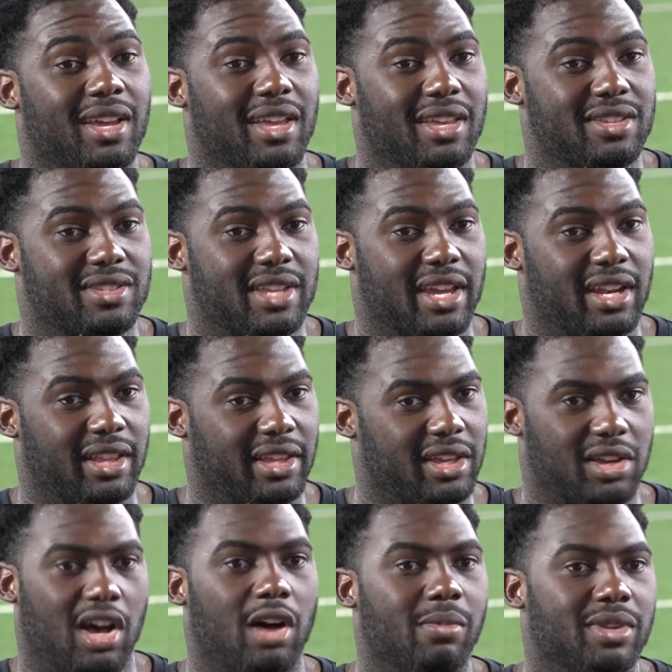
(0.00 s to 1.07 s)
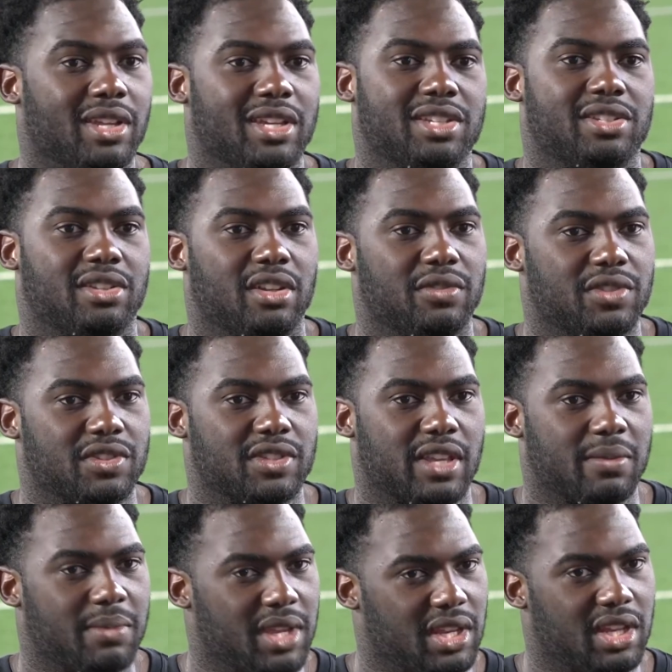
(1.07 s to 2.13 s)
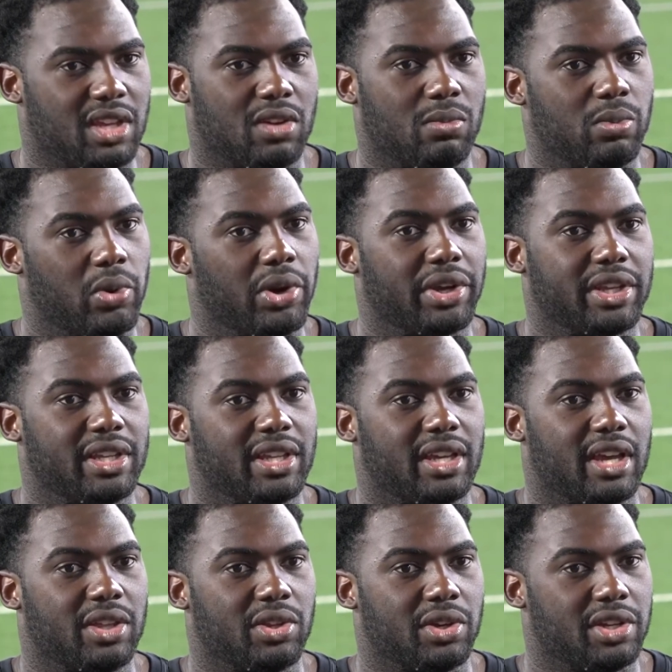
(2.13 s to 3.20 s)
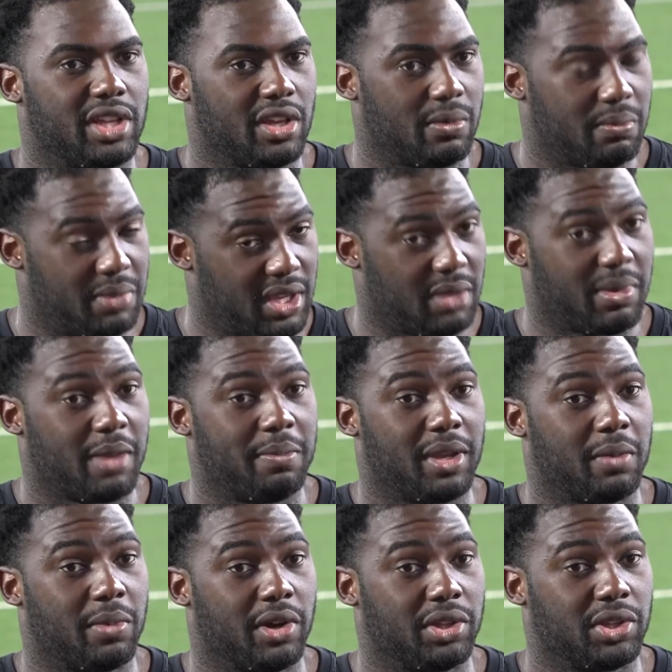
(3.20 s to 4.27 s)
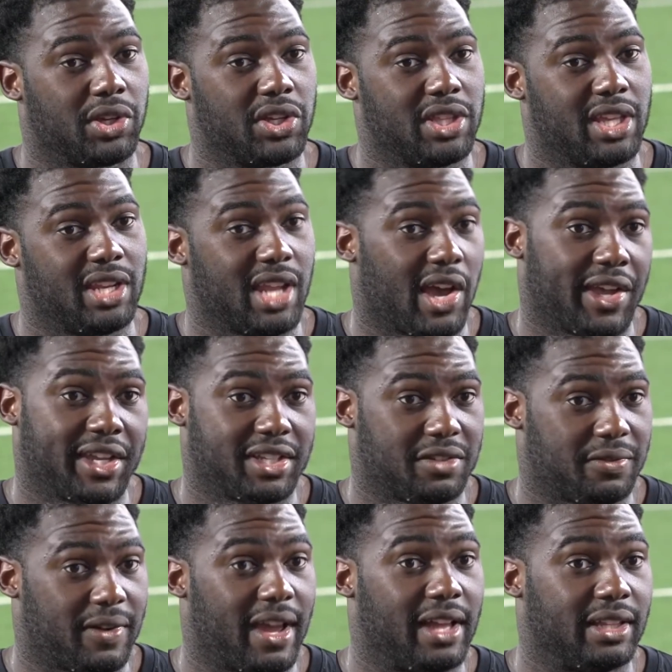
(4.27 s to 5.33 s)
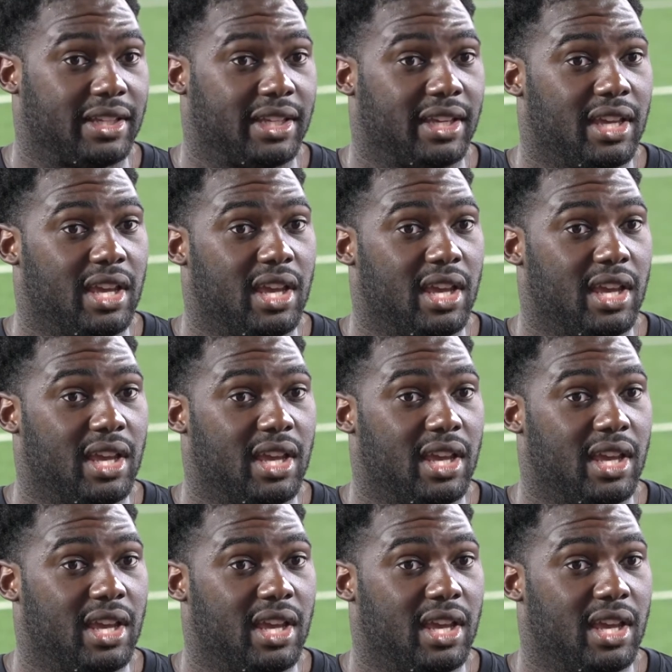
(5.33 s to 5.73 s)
is kind of like a culmination of just like me and him working together and him being my big brother, and then now I get to finally